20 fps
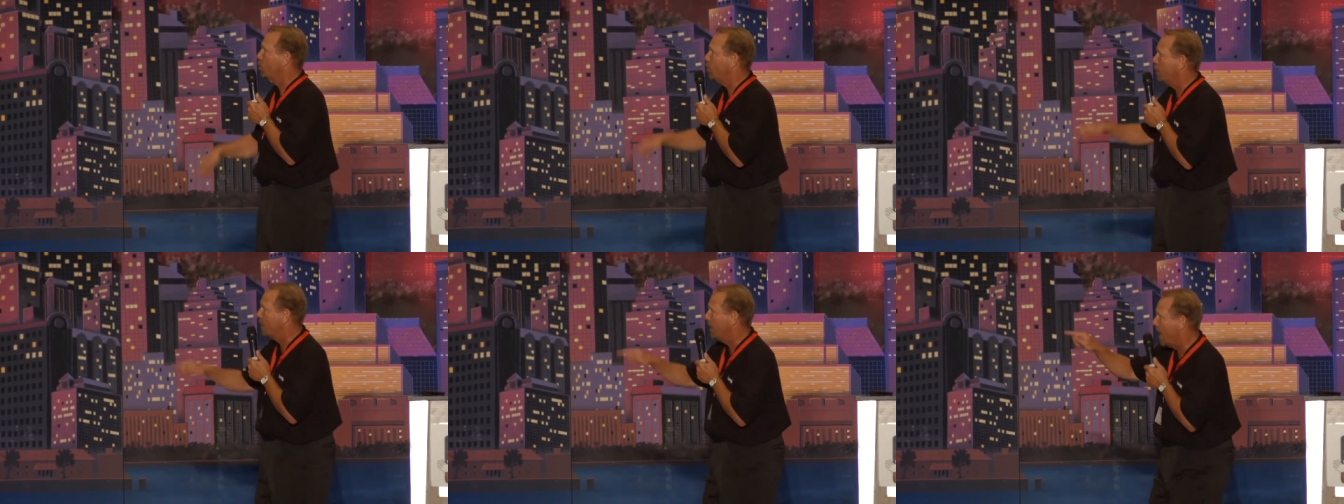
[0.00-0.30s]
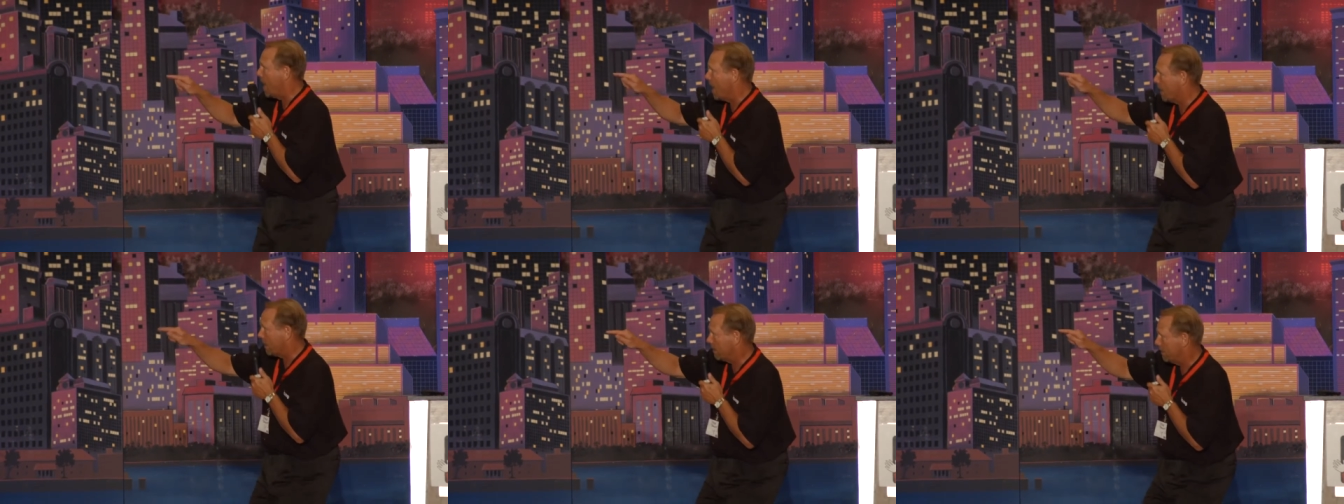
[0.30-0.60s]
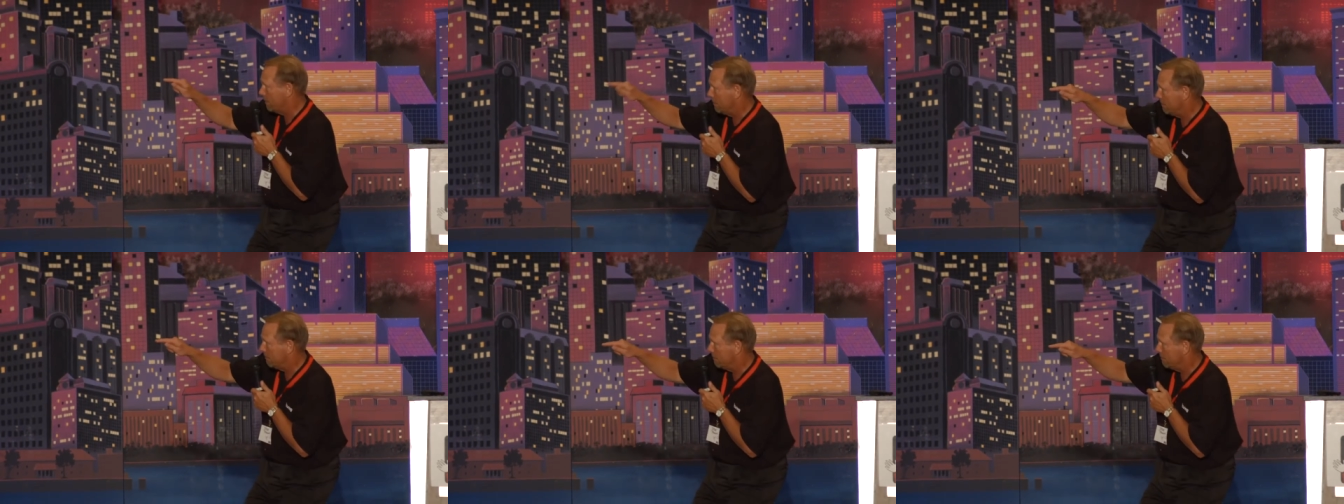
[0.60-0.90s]
Good luck.
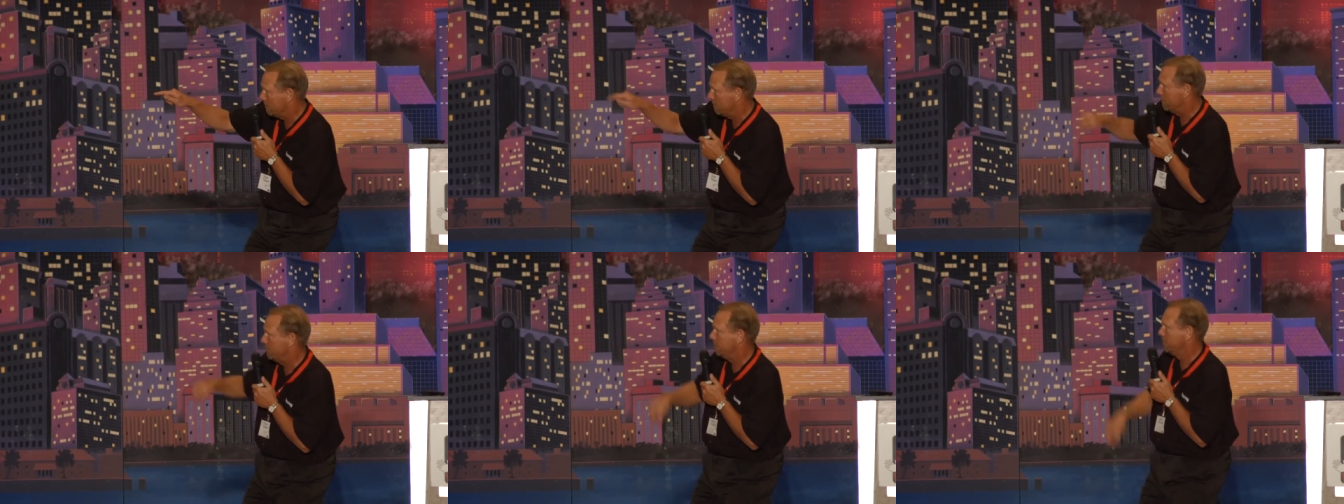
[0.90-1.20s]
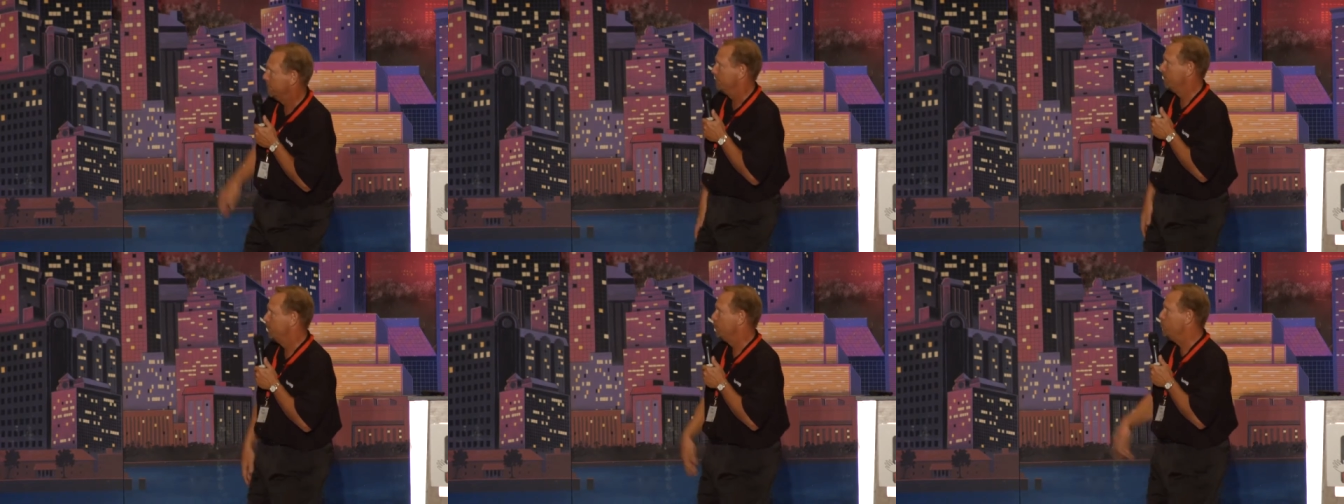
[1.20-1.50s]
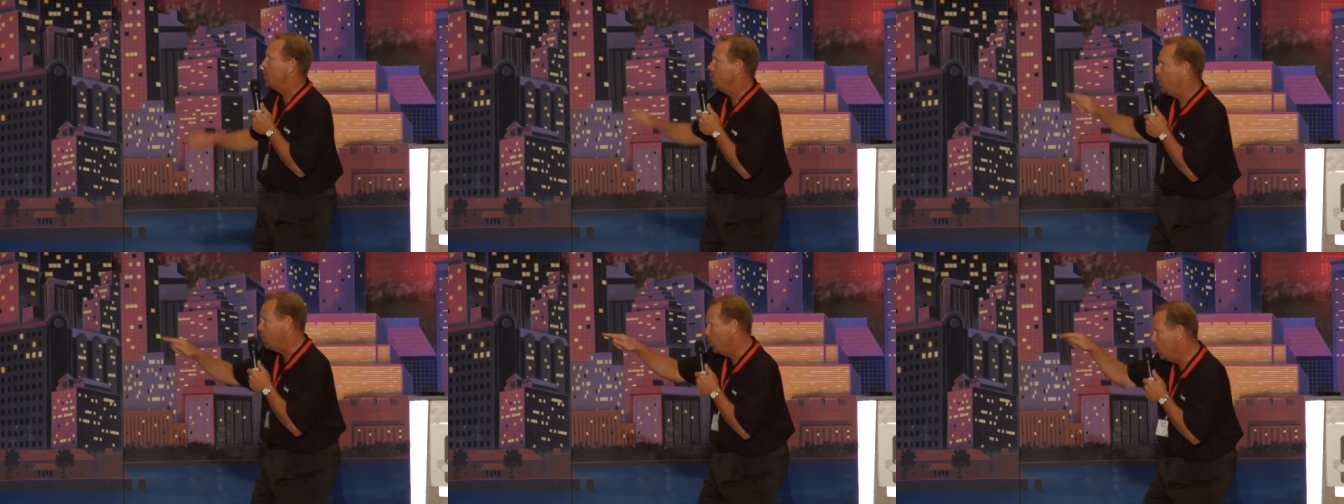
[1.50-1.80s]

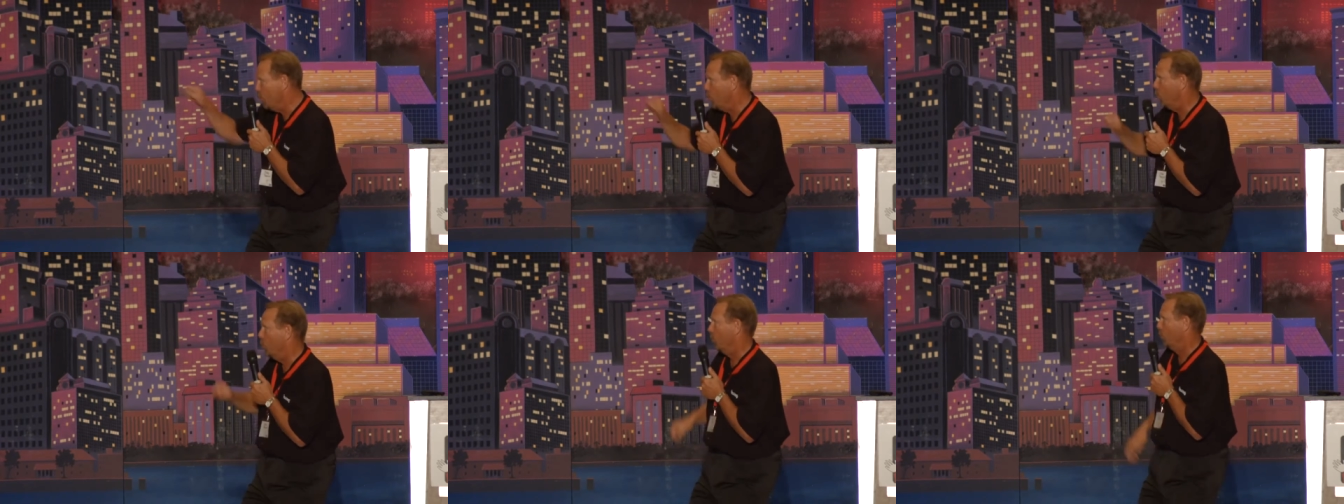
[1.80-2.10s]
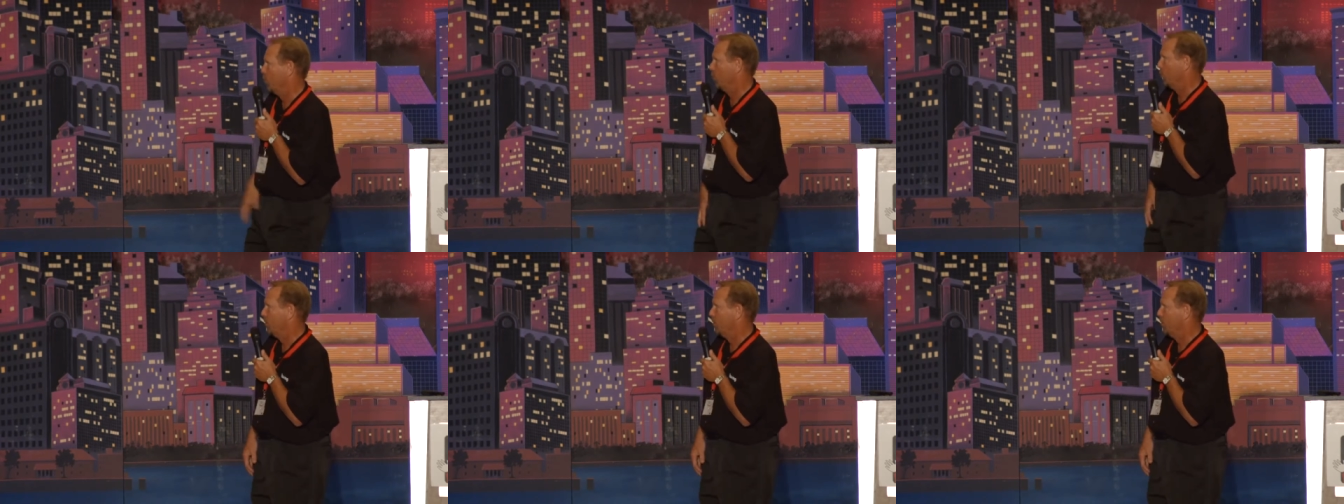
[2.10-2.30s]
To you.